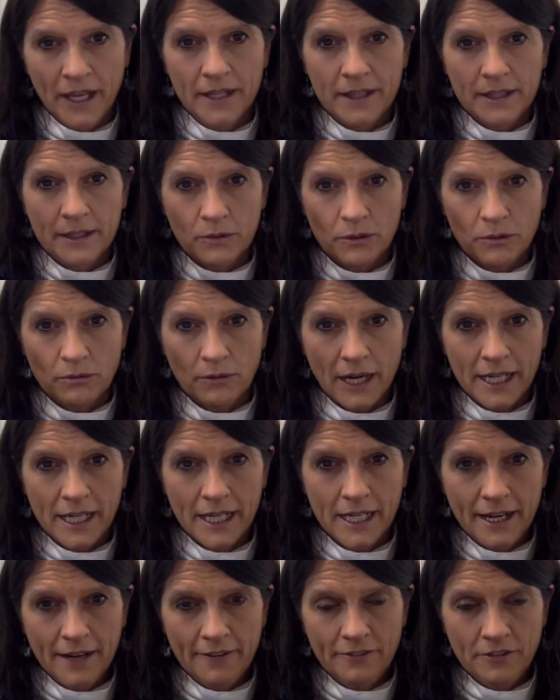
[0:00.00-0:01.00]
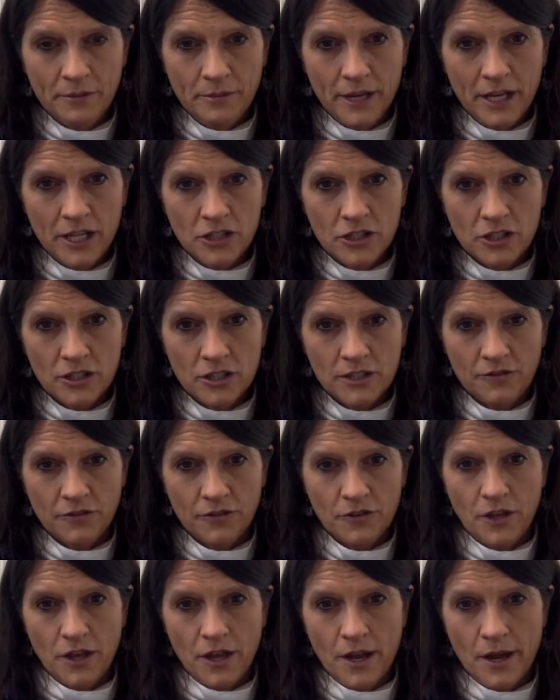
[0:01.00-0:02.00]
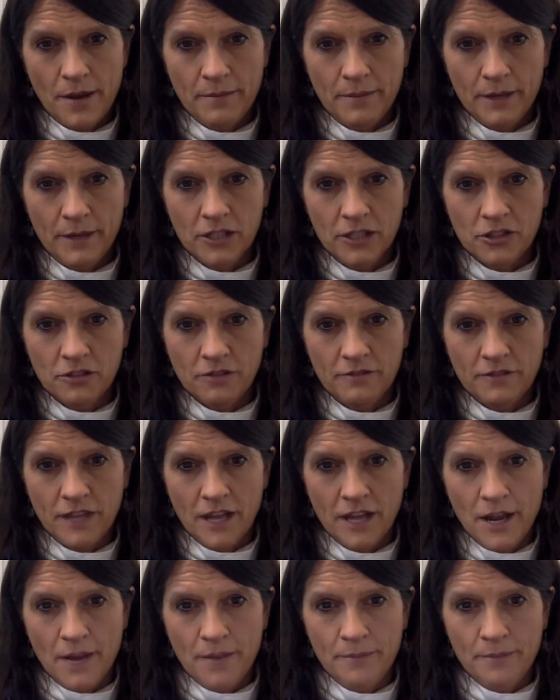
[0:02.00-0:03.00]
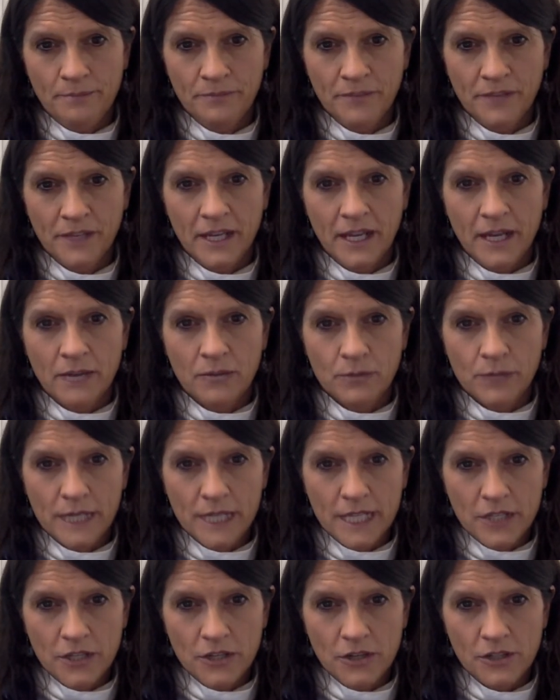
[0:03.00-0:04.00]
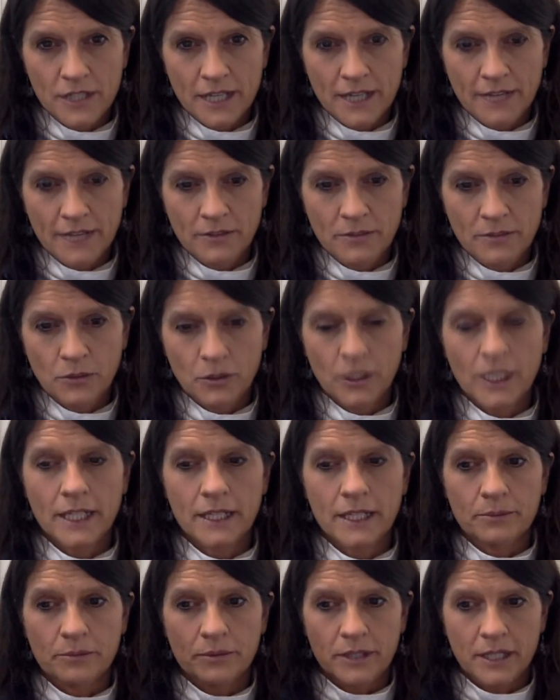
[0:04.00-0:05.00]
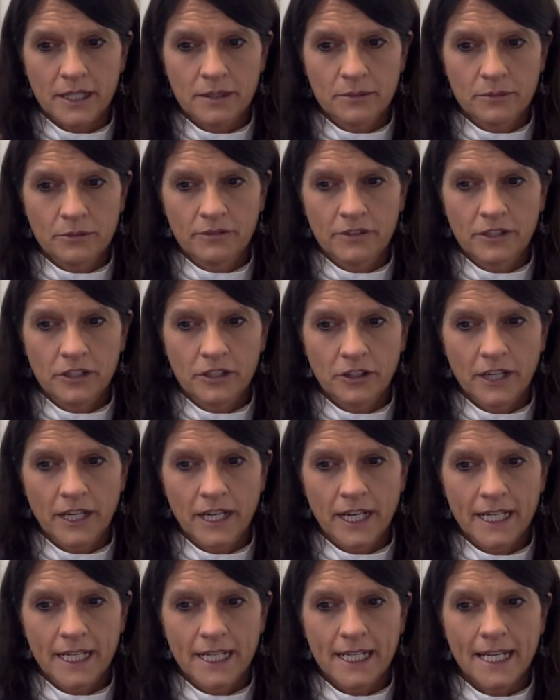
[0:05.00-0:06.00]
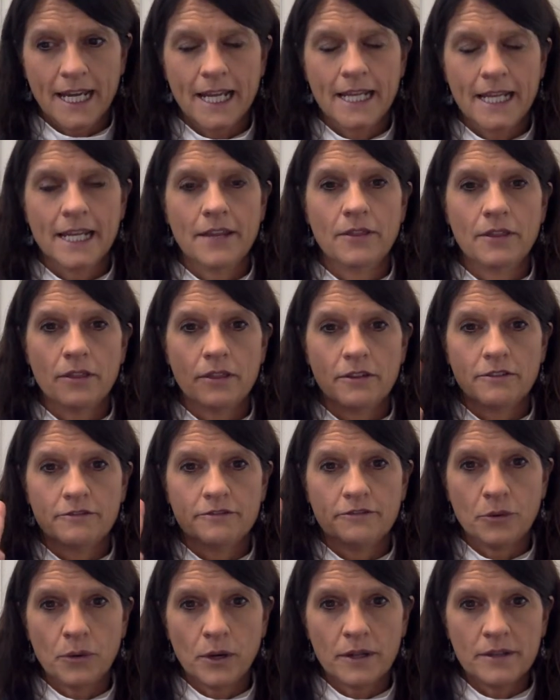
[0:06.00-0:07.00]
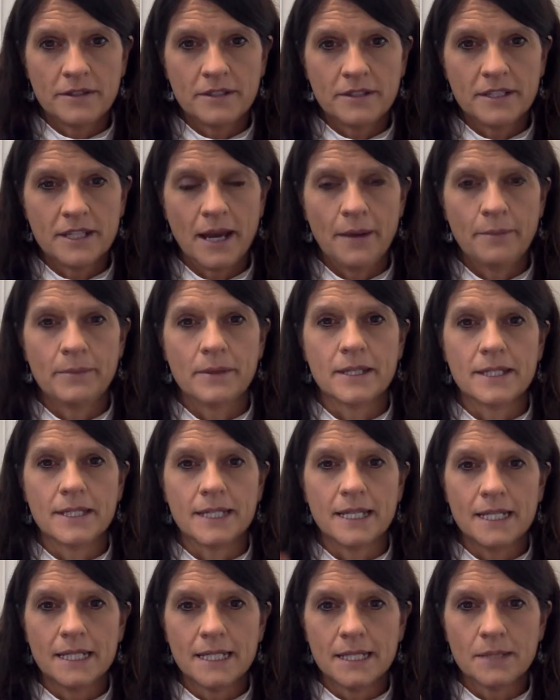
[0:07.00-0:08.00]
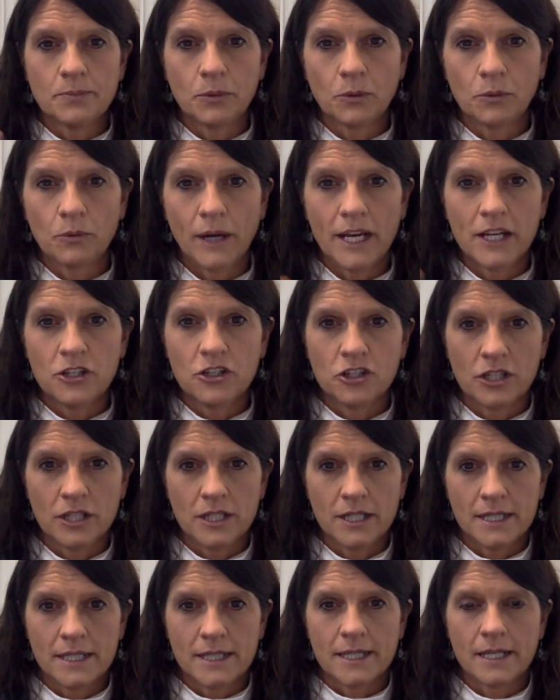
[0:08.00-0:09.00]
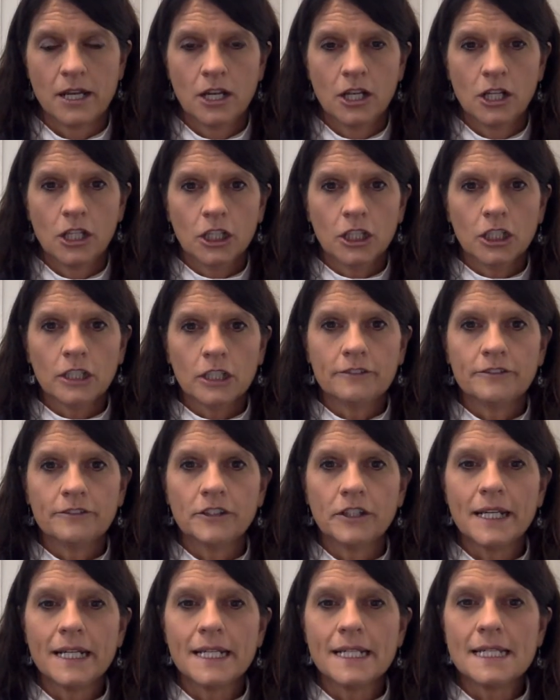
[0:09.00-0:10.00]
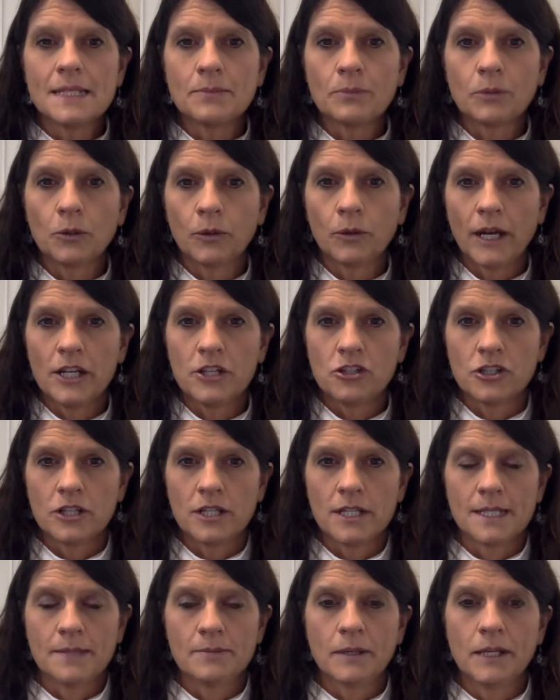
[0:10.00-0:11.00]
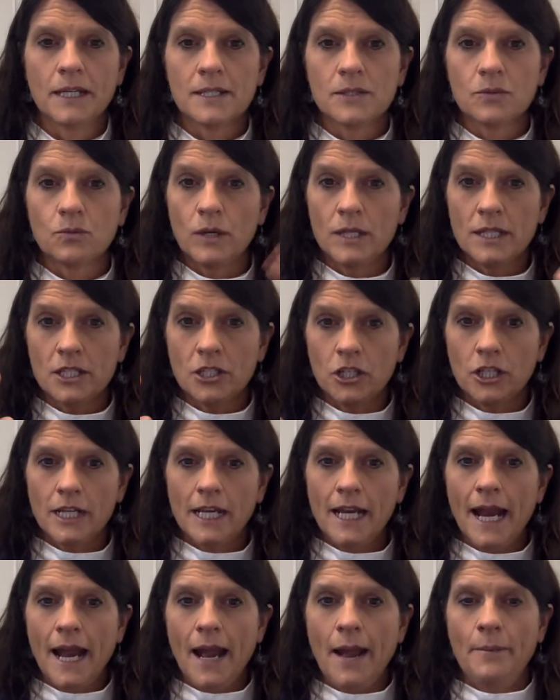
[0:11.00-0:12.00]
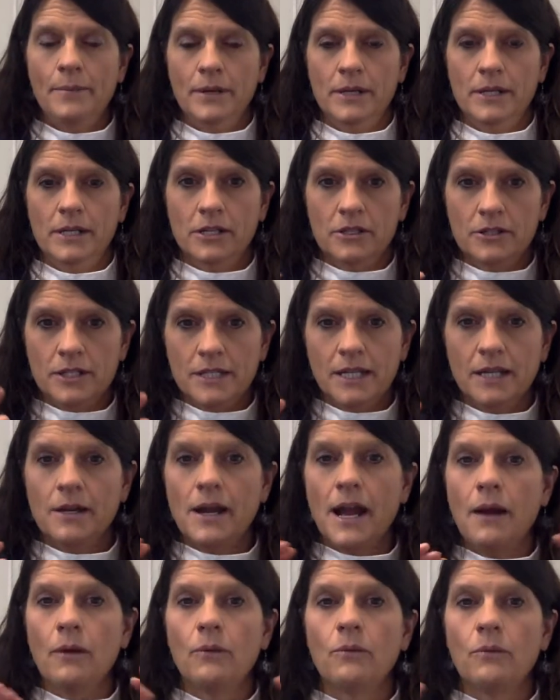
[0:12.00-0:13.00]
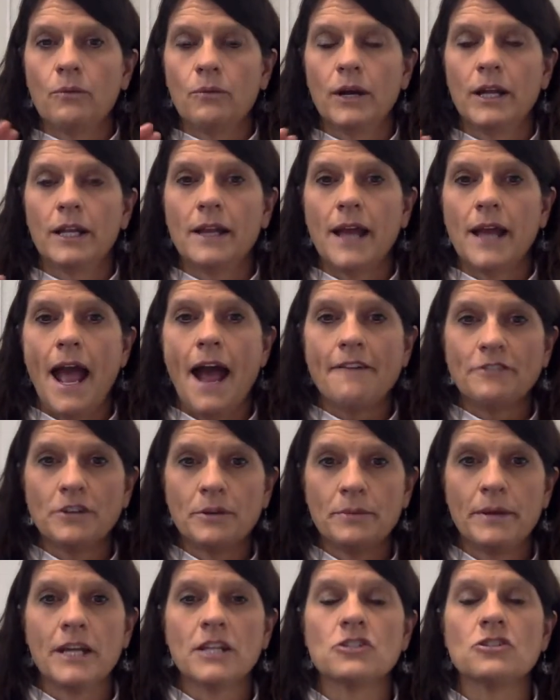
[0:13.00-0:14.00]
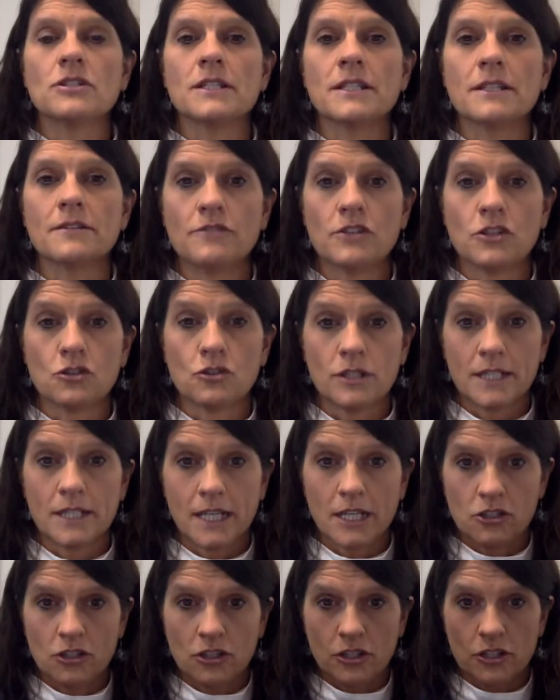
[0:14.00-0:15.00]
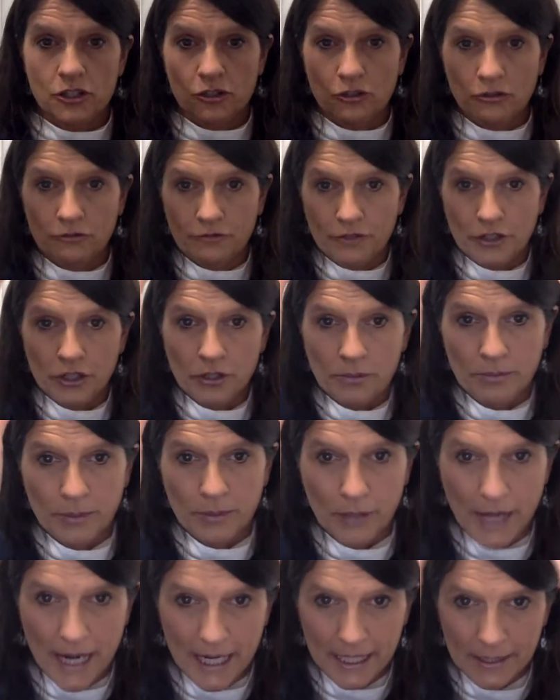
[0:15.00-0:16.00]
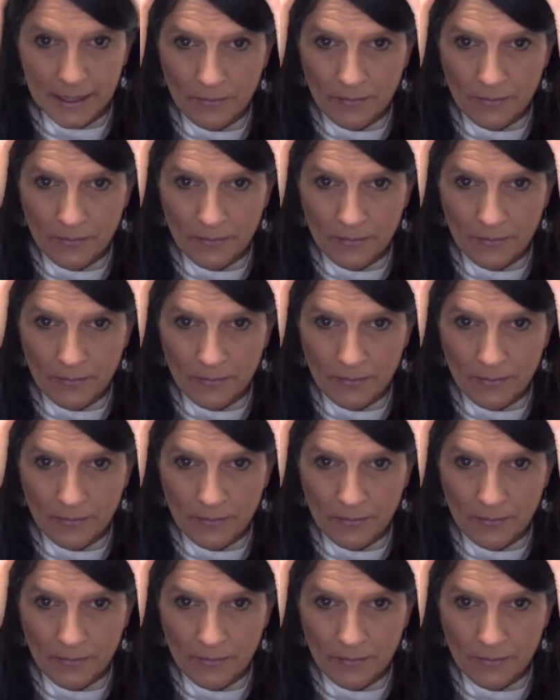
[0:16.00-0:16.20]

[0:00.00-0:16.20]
Then we're writing affirmations for them, each of them, and reading those every morning, then playing the movie in our head again. And then the fourth step is inspirations. Look for inspirations, because what's going to happen, here's what affirmations and visualizations do for your brain.